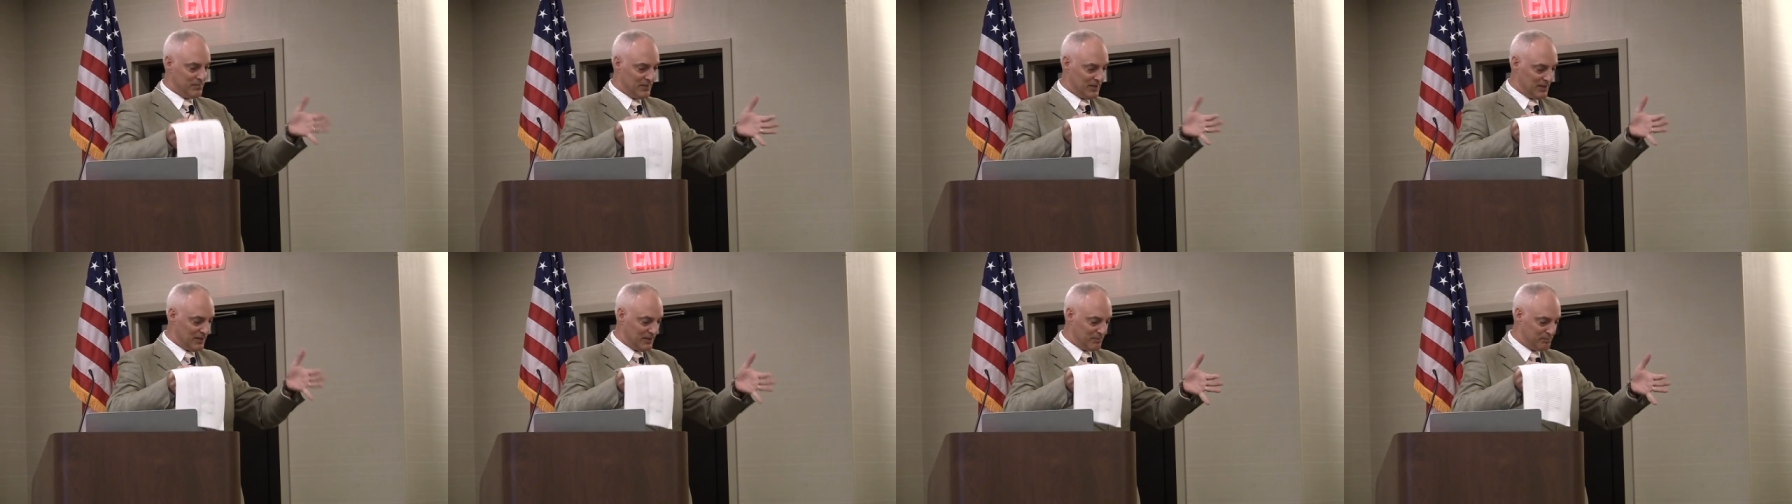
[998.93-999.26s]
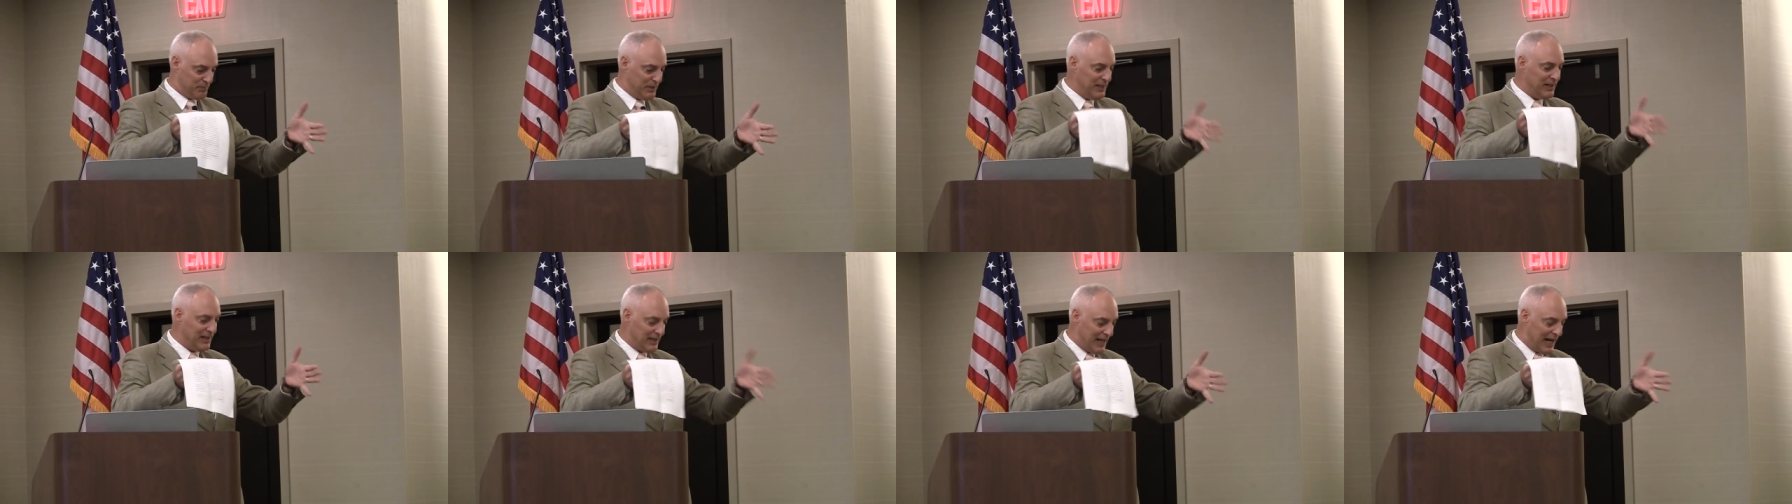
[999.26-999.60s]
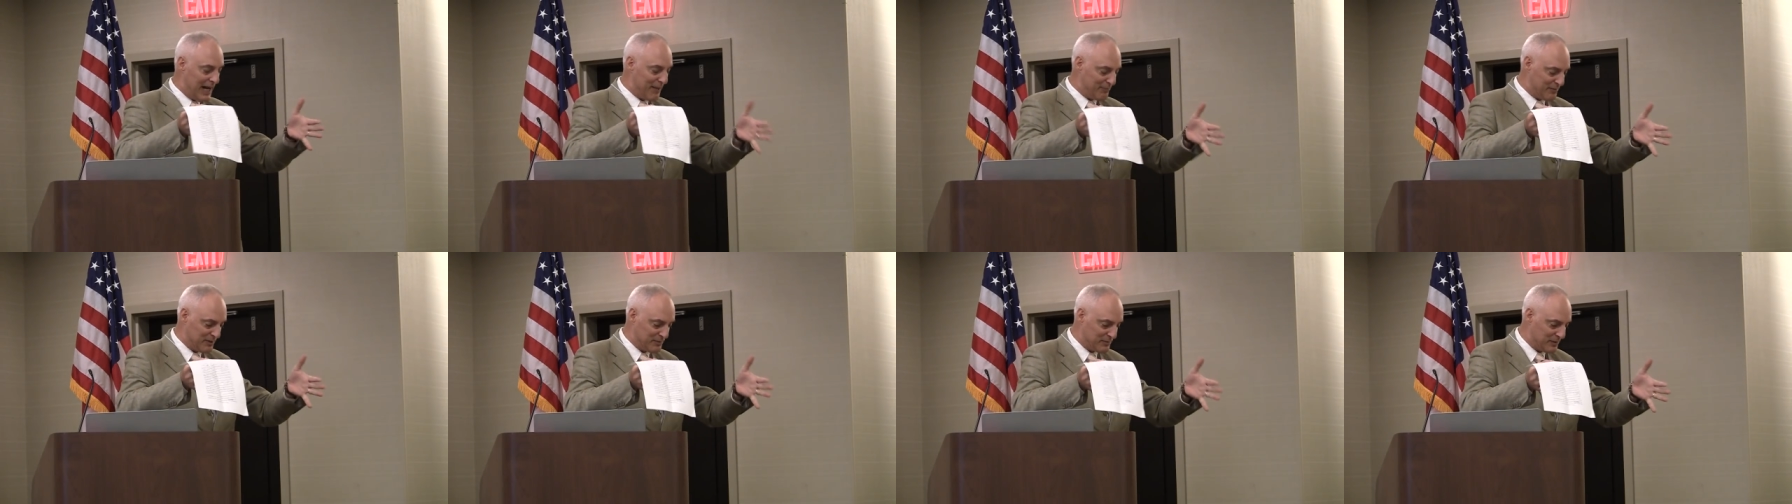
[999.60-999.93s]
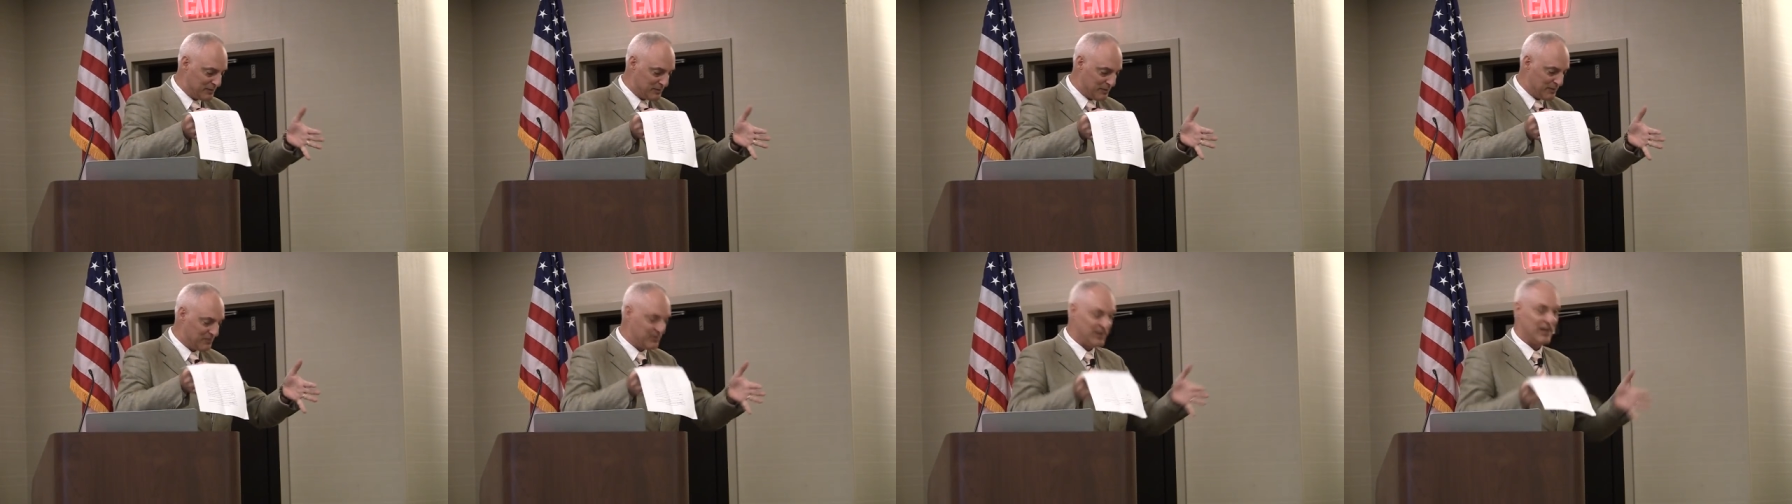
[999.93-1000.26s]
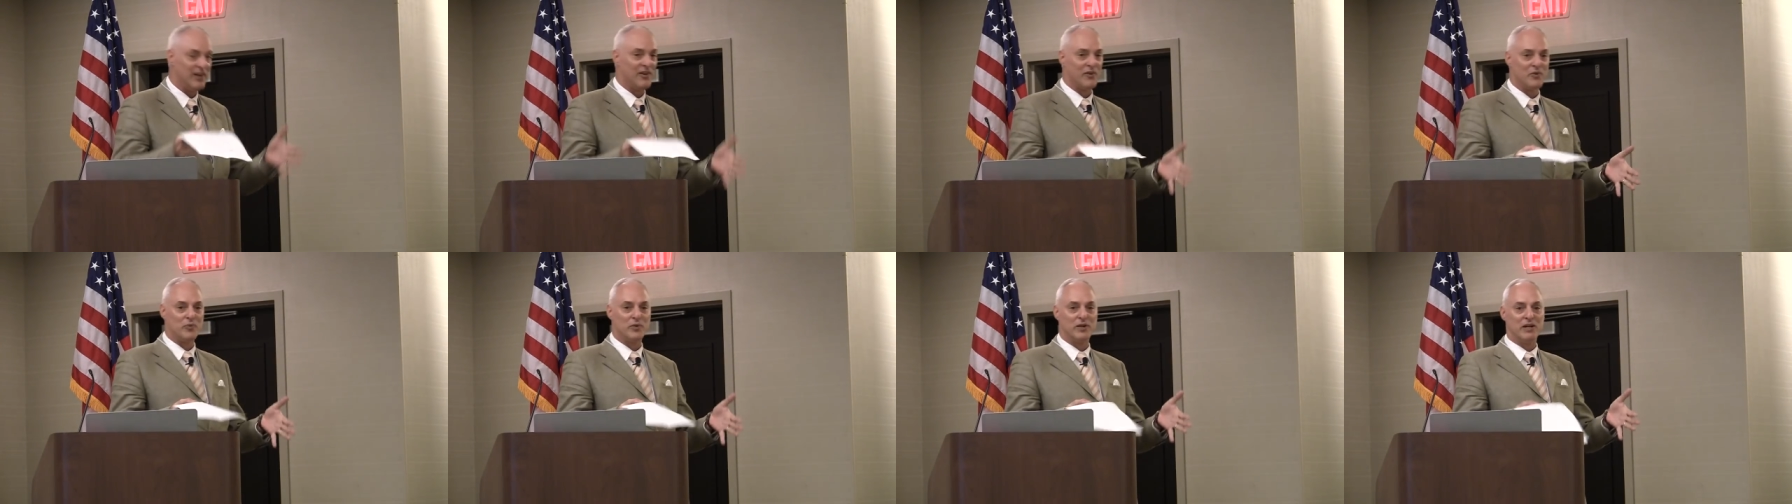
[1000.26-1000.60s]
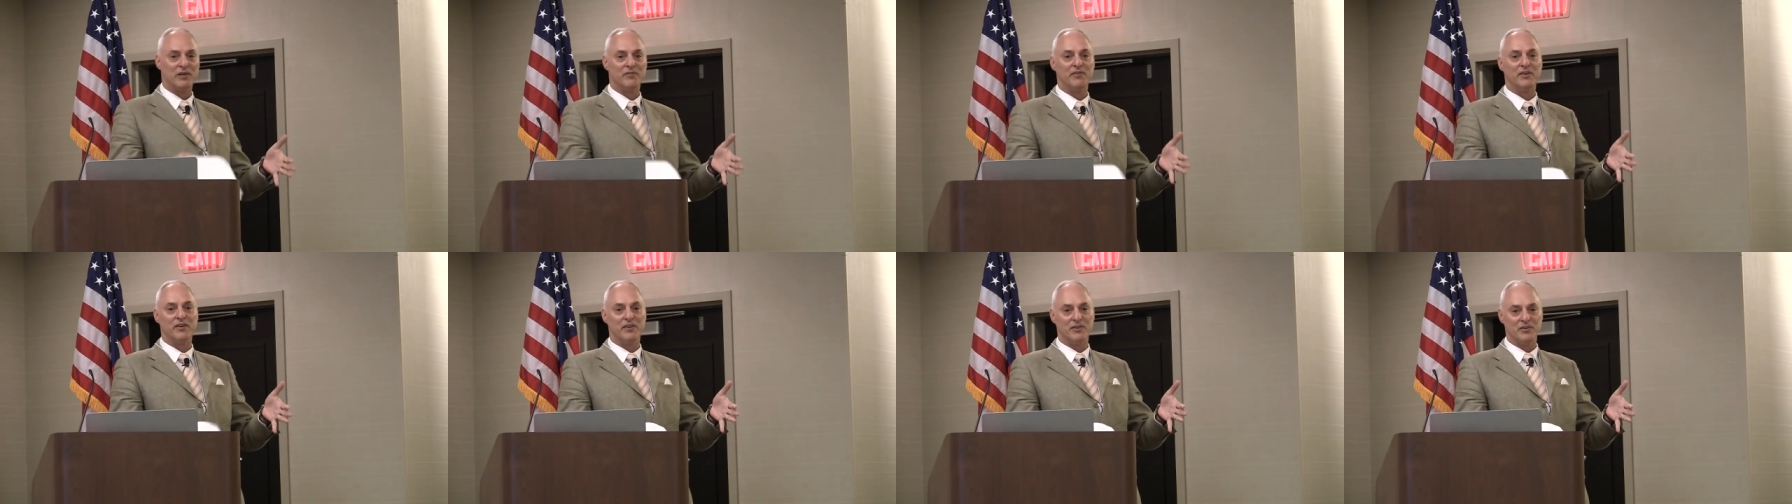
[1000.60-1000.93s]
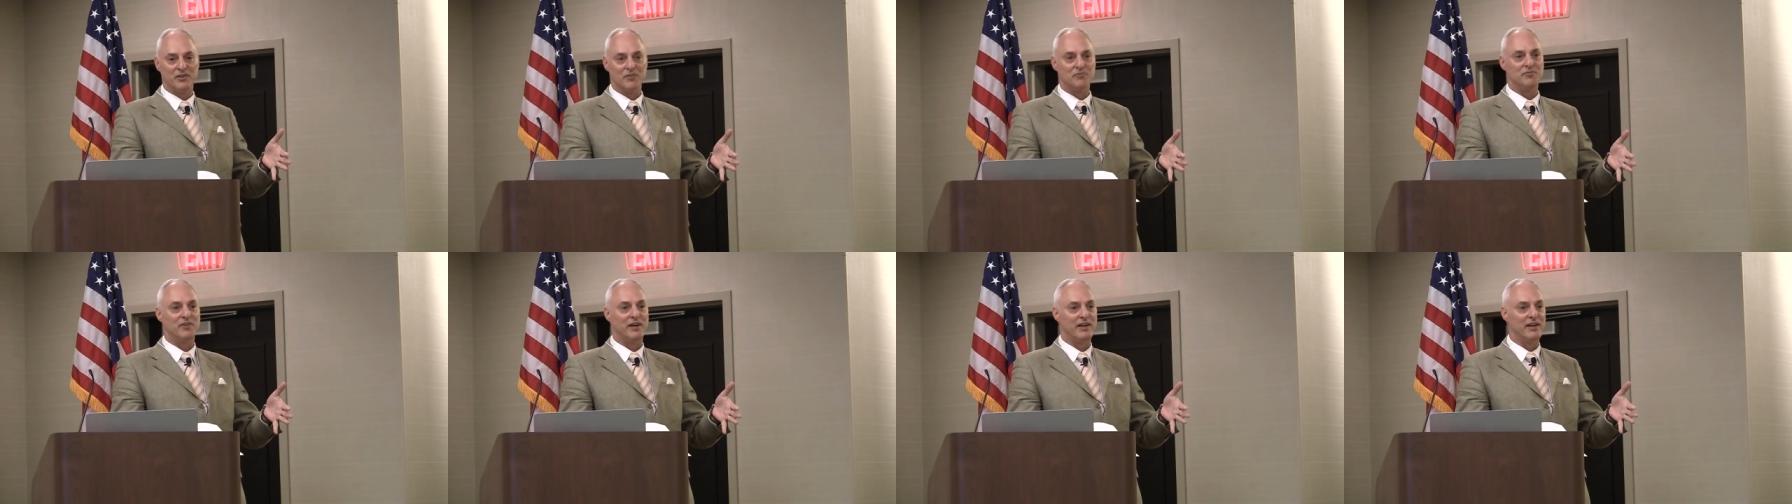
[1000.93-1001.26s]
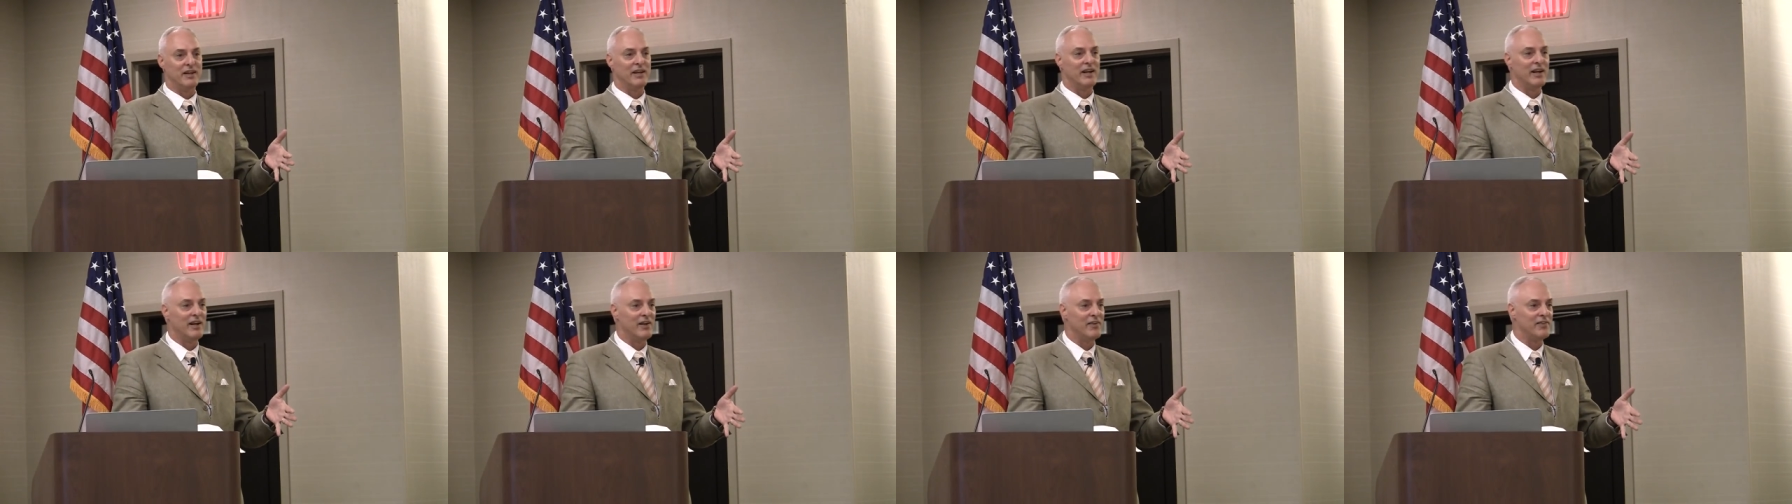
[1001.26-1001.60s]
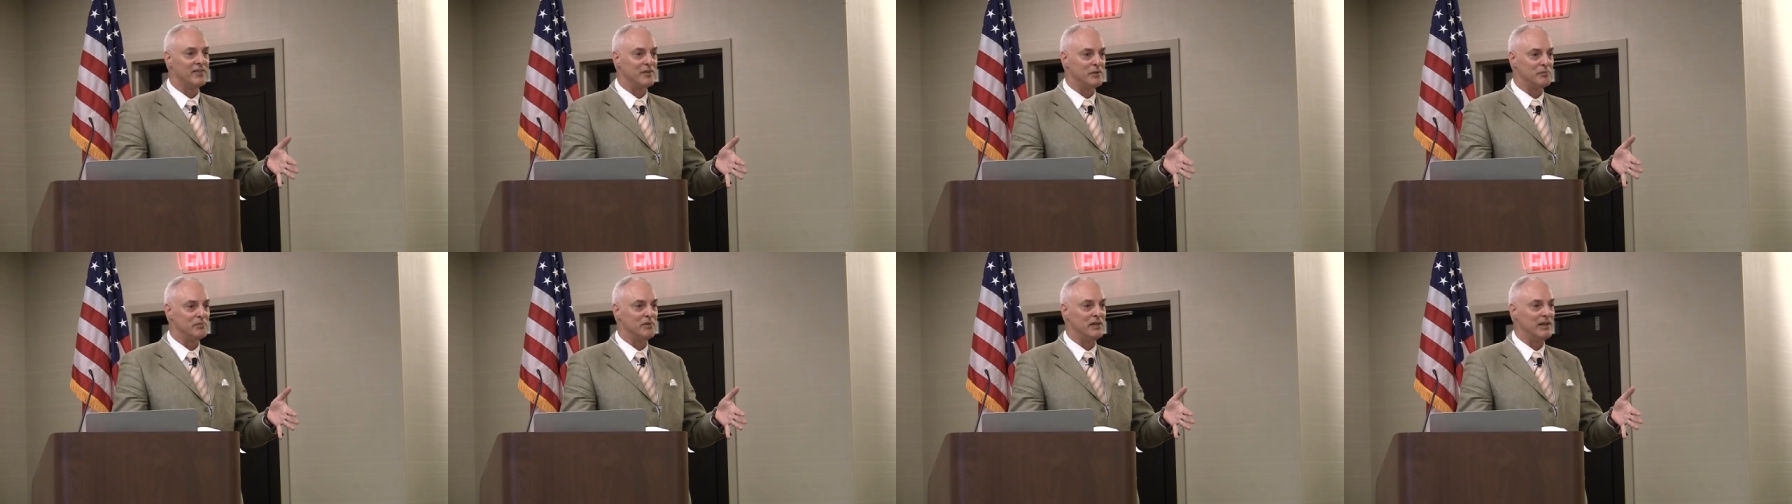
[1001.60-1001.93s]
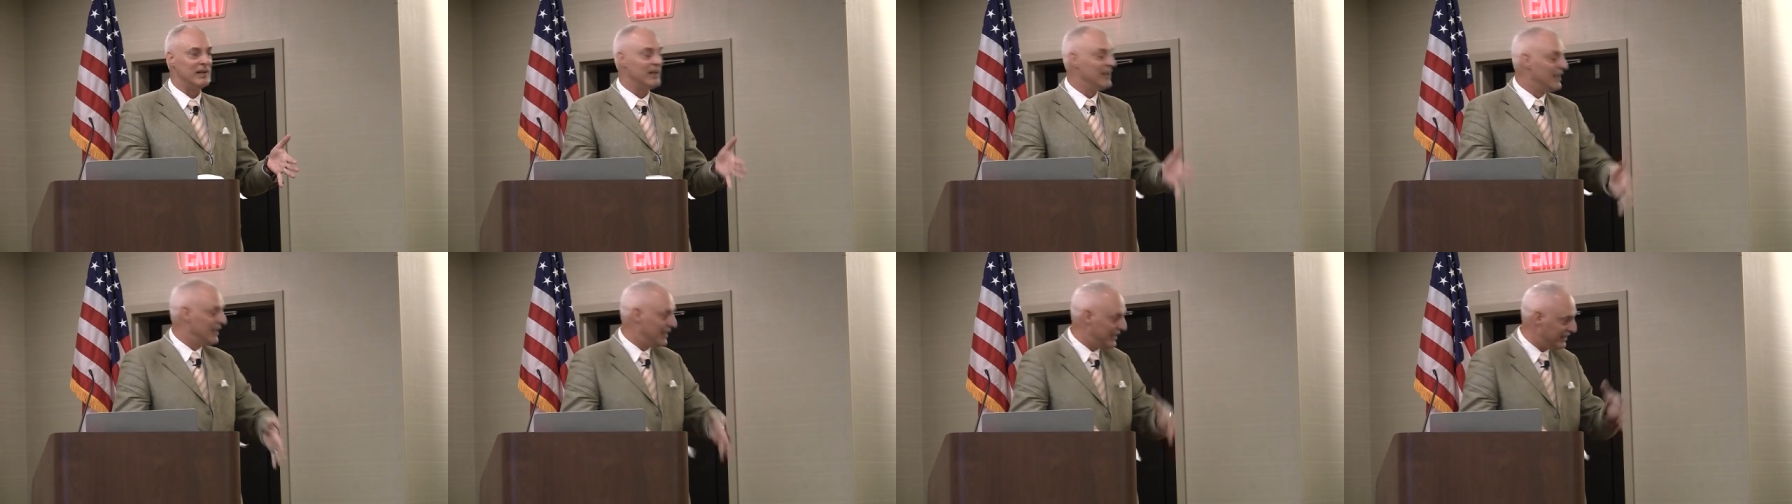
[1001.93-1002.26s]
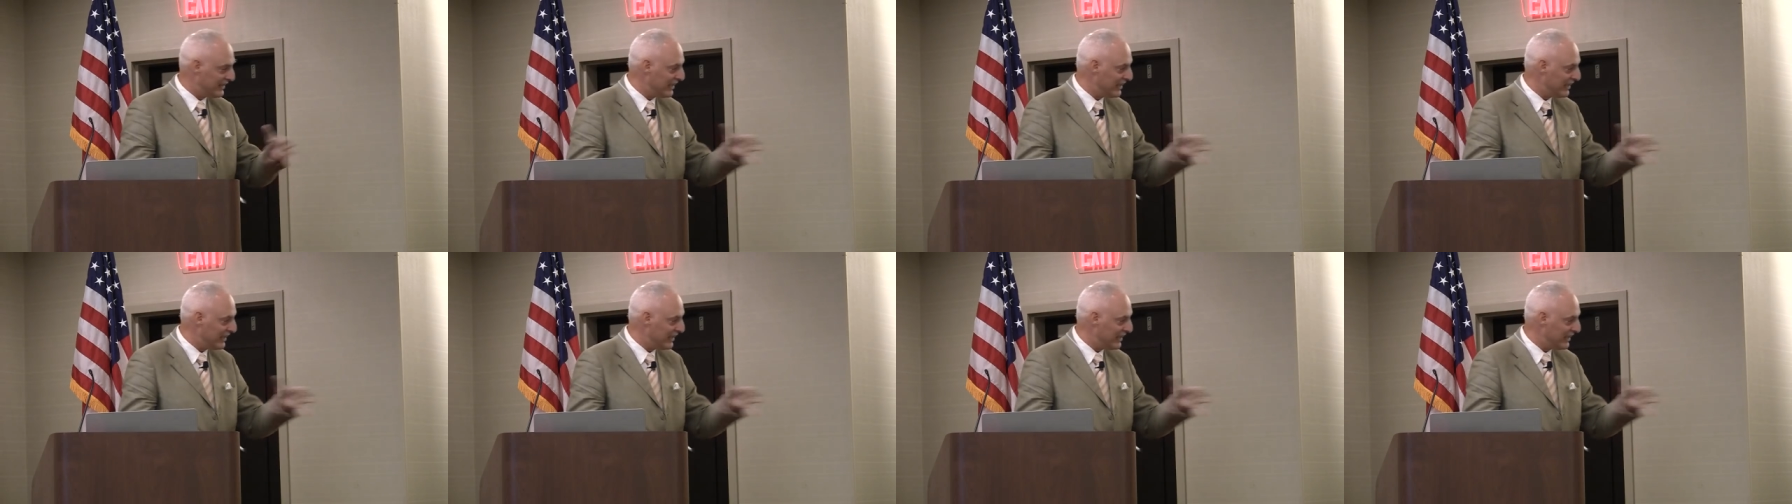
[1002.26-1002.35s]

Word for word: uh, peak optimum of health, whatever they're defining health to be.